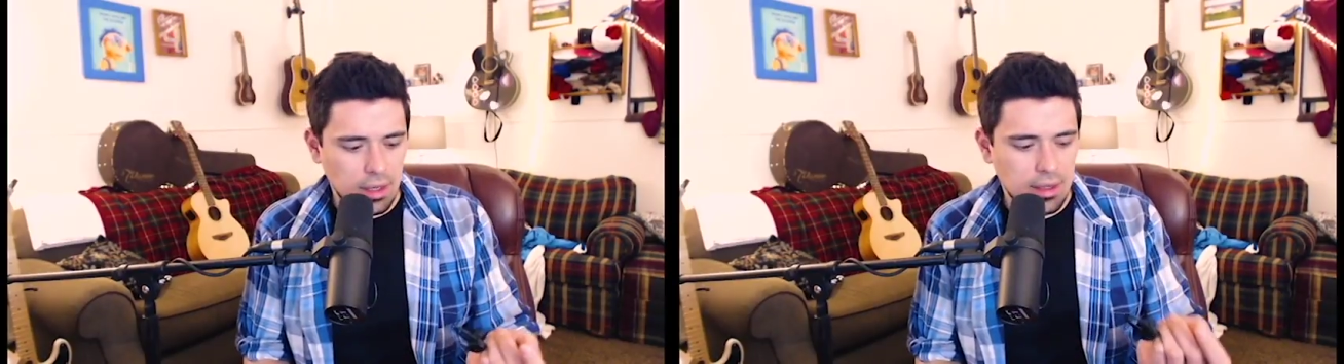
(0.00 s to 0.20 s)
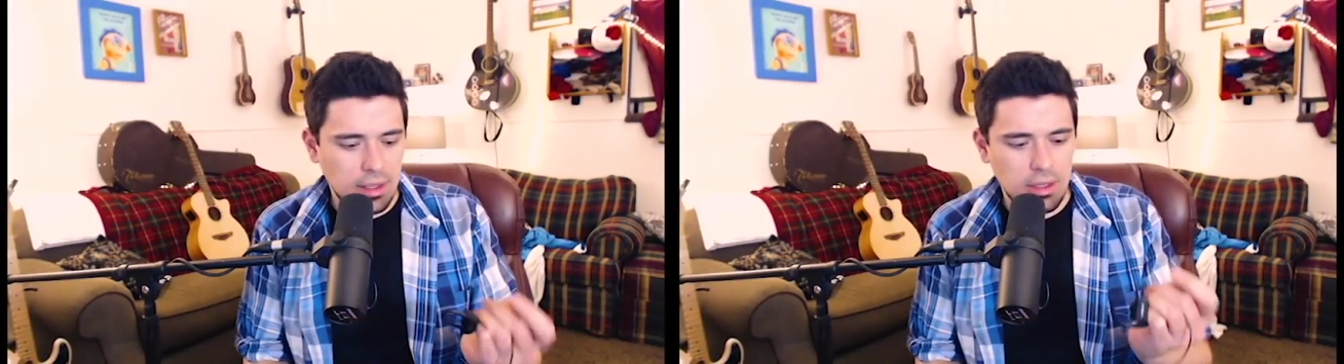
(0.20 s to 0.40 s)

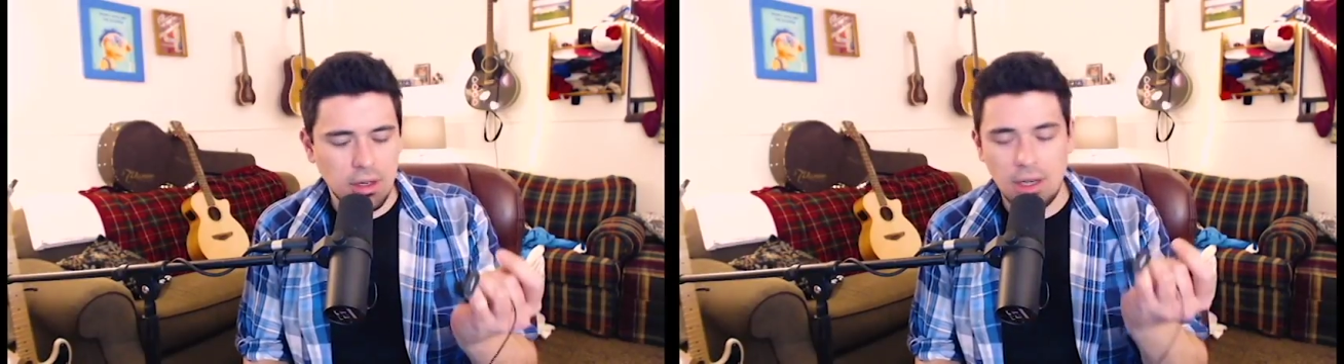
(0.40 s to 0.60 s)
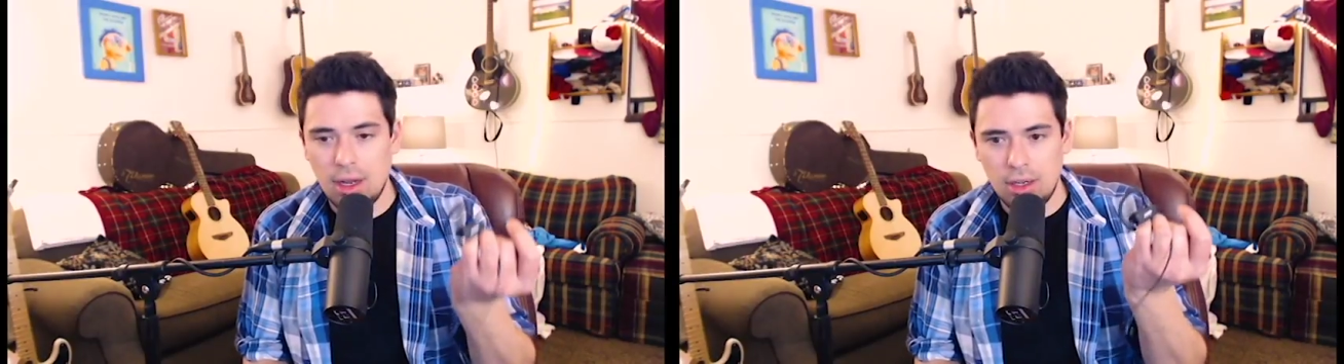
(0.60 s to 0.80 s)
I think you're
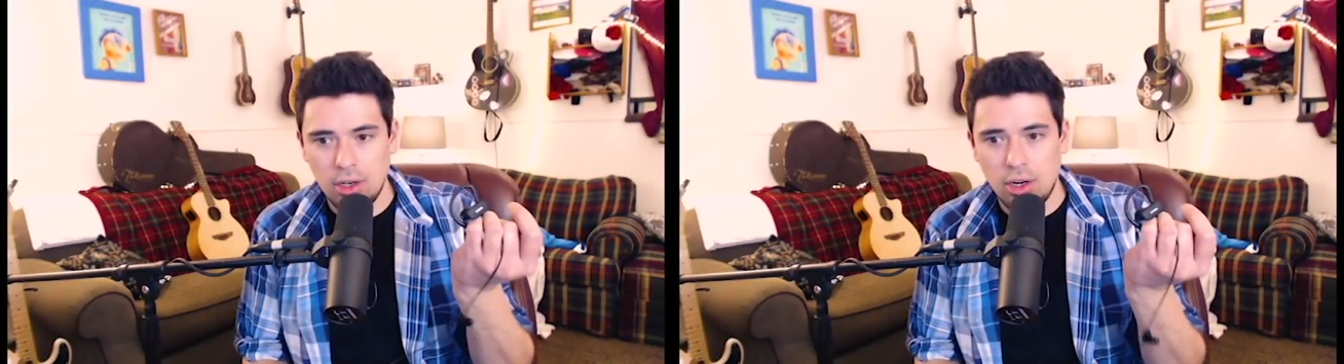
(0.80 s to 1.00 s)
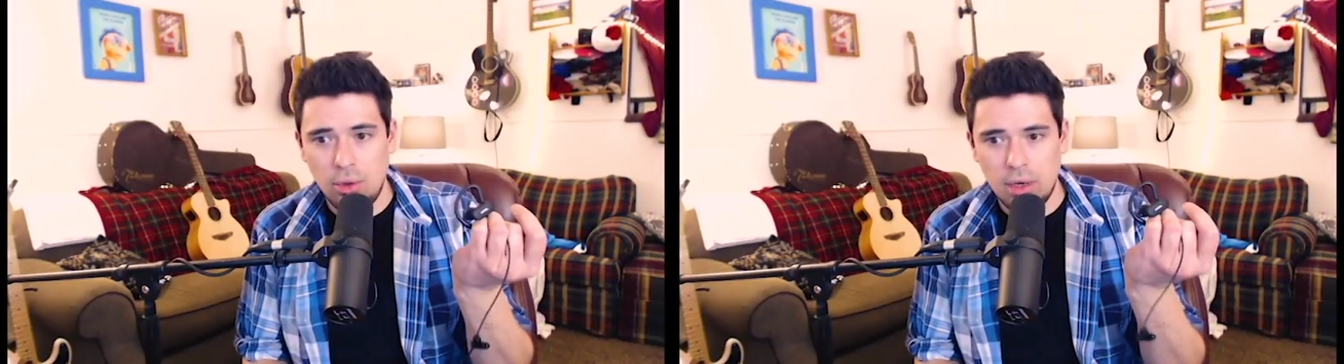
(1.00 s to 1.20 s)

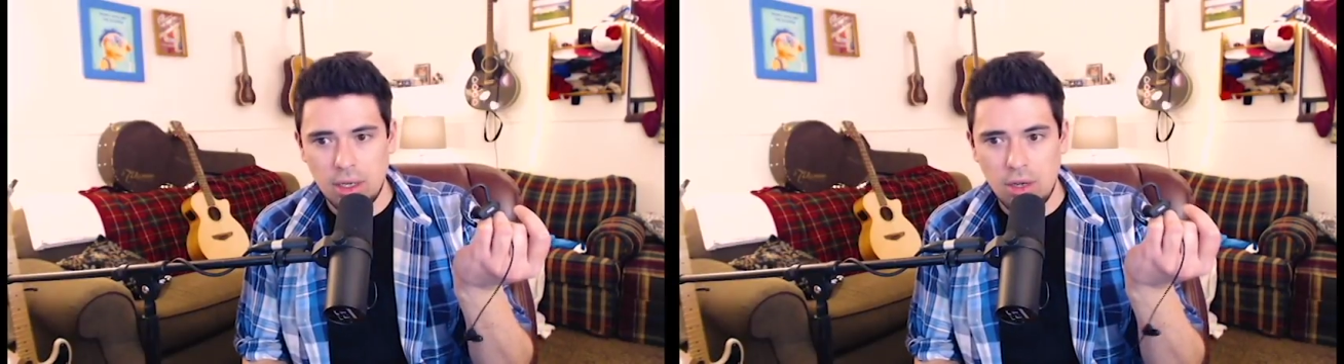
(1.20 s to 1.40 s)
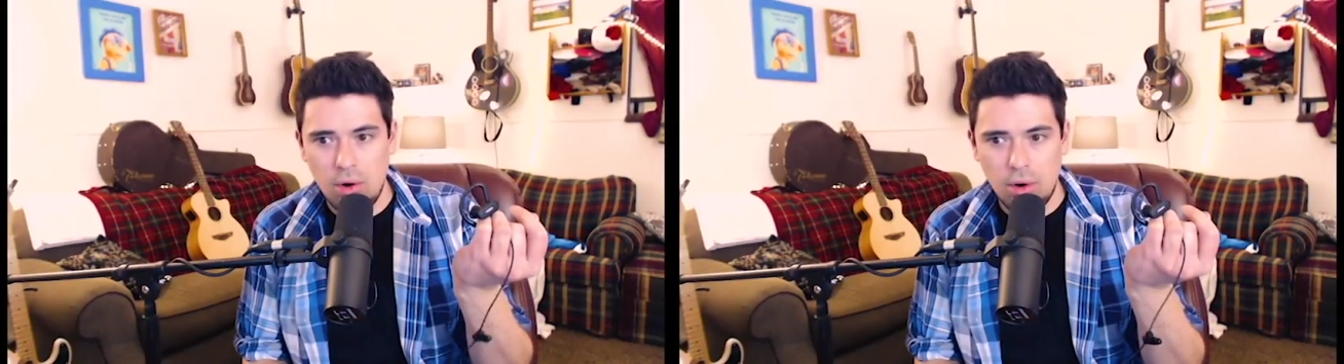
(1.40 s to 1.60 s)
gonna want to
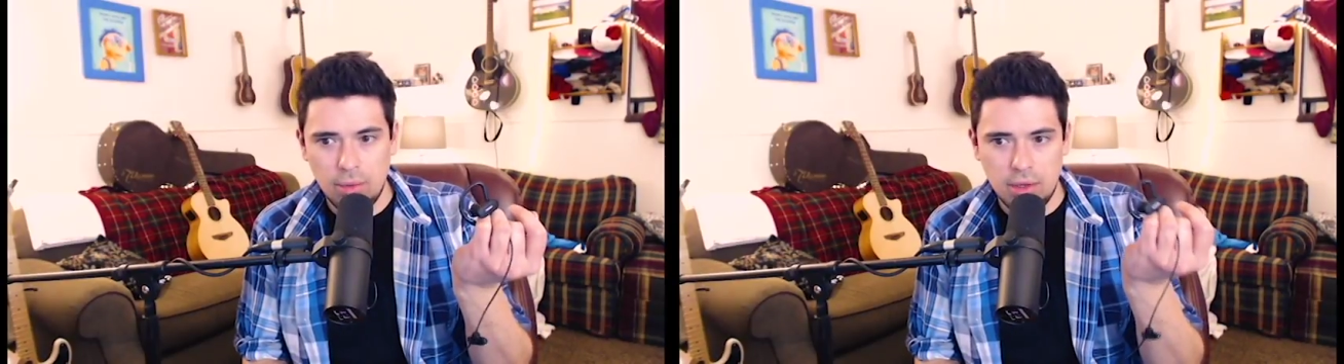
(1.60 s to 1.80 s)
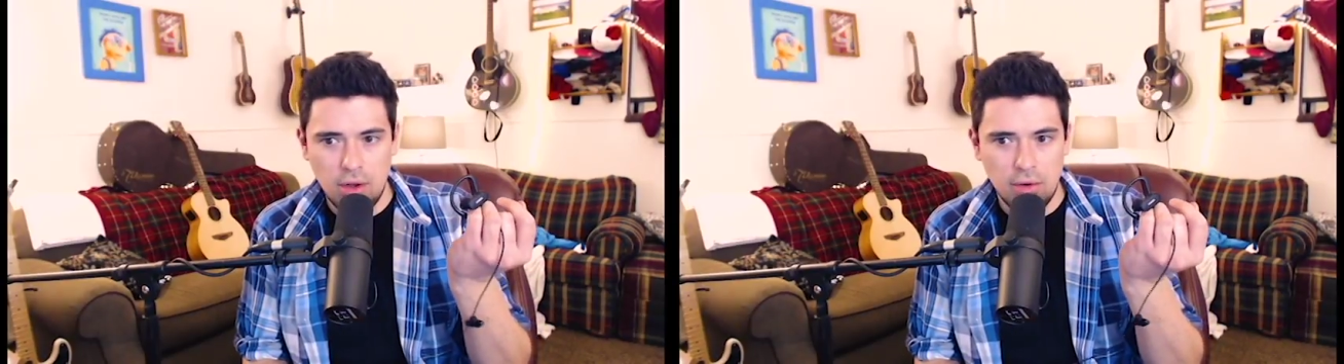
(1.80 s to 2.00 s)
go
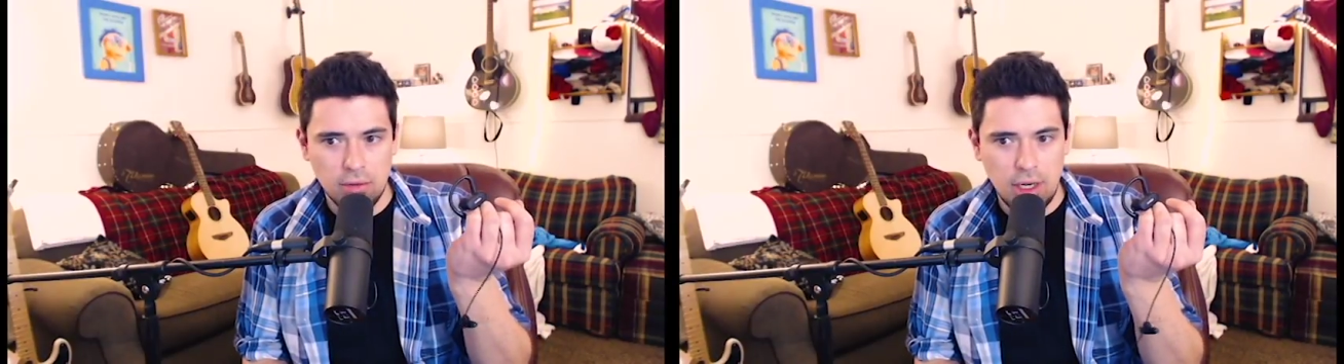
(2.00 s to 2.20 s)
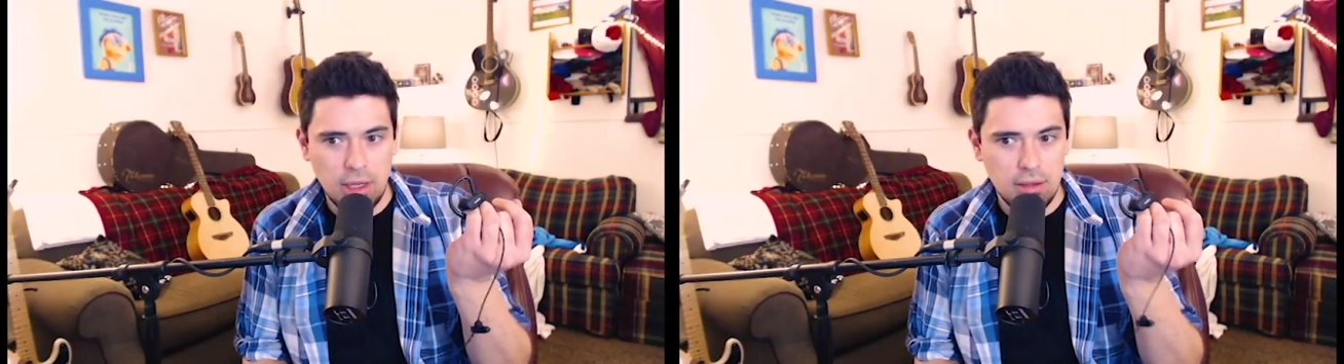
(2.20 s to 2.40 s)
with the
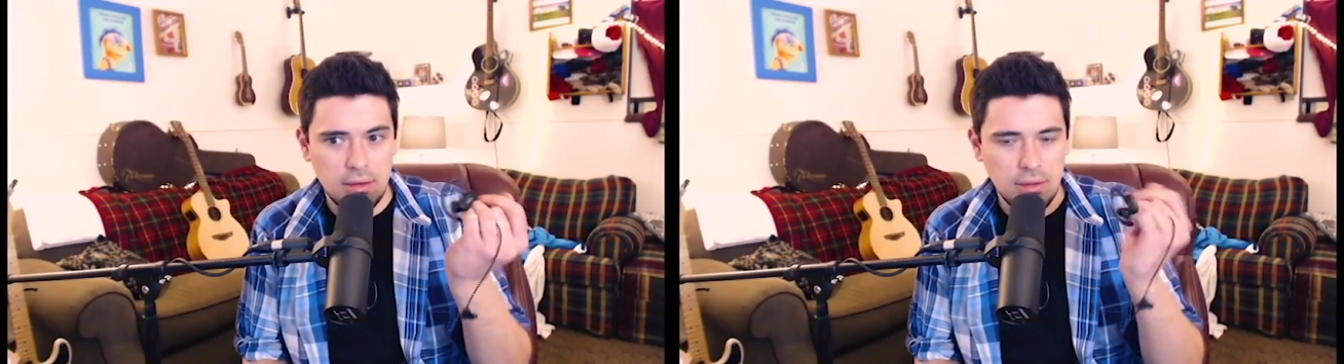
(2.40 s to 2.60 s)
overhead,